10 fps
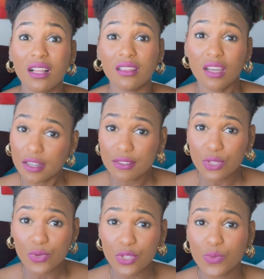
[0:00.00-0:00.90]
lot of
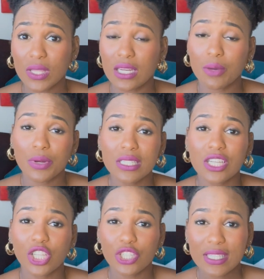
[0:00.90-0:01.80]
schools within a
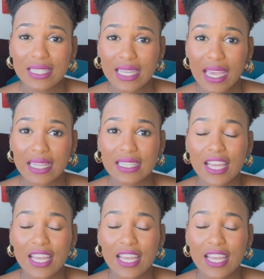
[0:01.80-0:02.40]
particular state.